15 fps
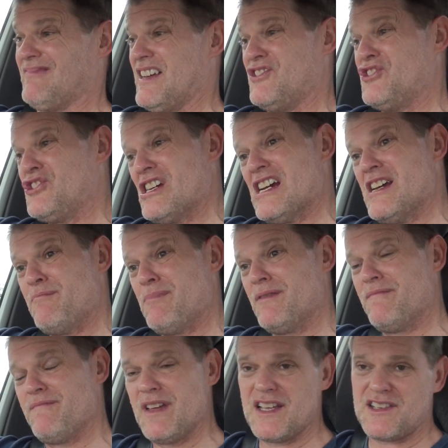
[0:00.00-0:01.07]
it's cheap,
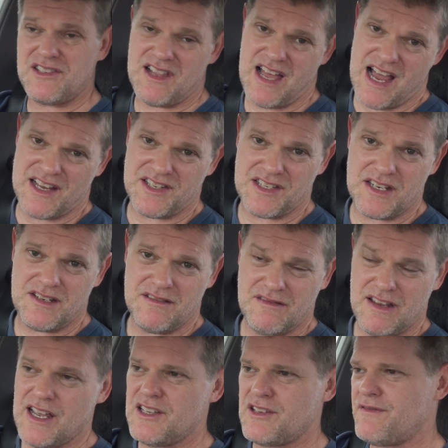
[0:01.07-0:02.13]
it's nasty,
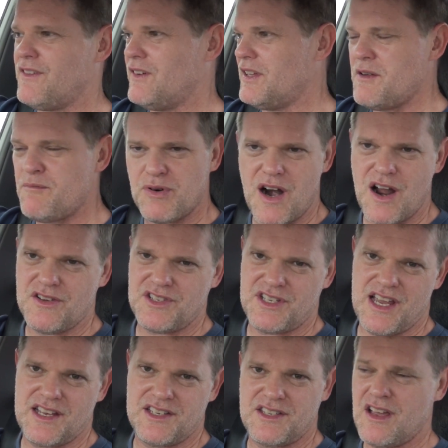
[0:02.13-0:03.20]
it's fully
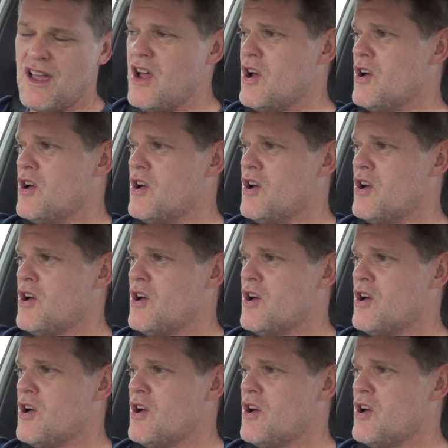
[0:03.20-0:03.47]
processed.